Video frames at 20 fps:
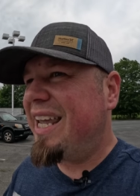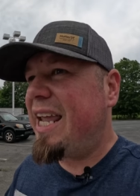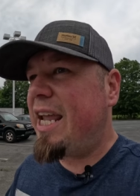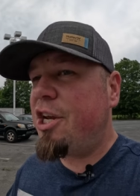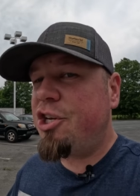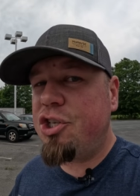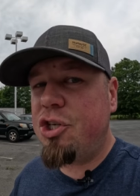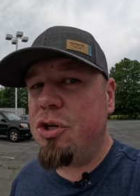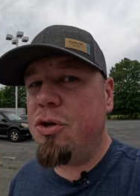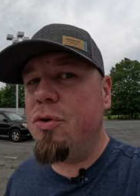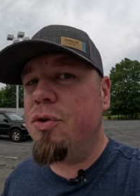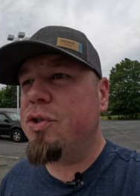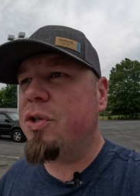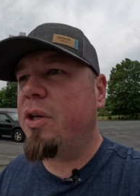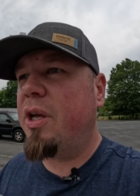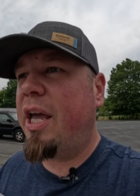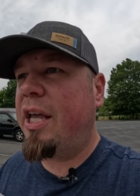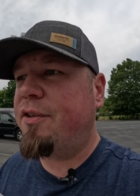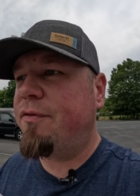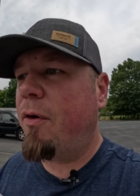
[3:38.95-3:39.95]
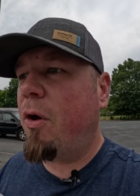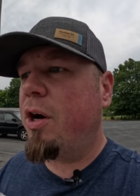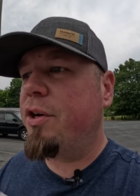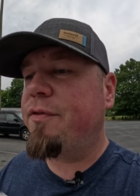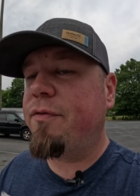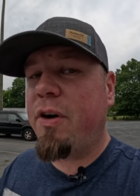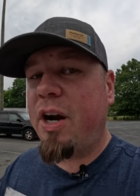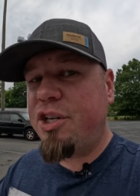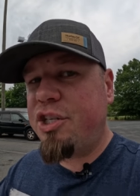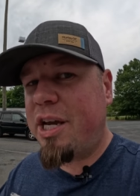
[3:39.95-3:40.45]
issues as far as
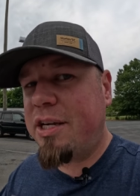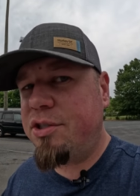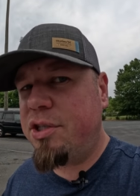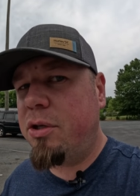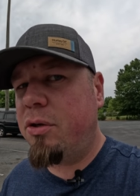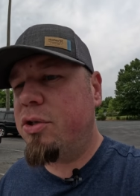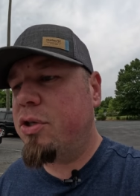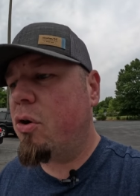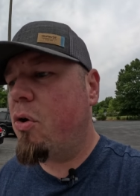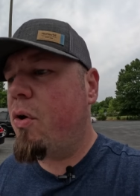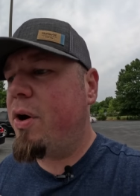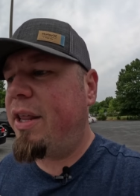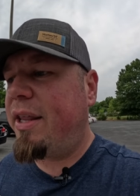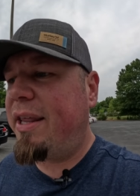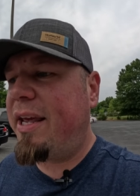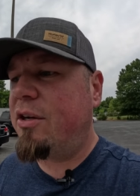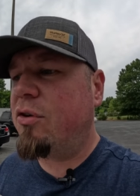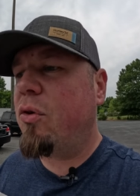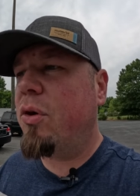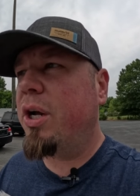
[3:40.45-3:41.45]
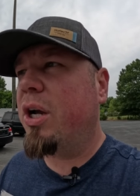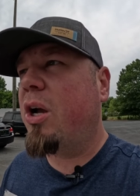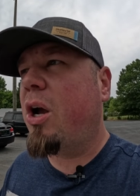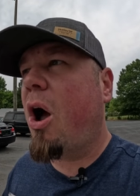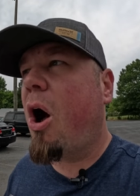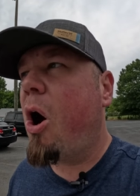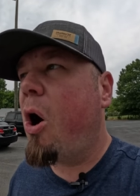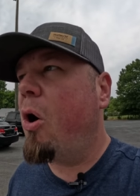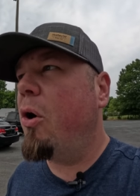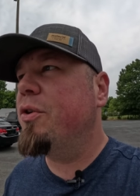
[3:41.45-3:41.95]
franchise dealers are going that are going to
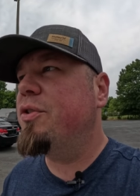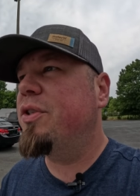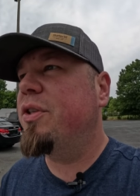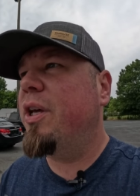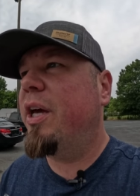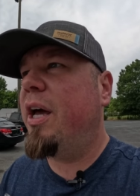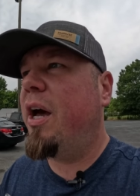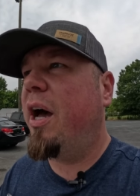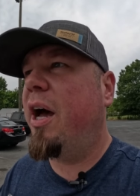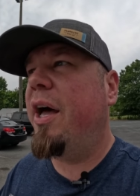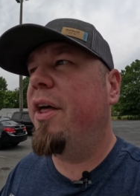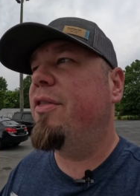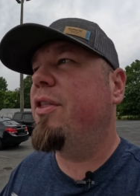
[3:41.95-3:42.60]
cause the uh,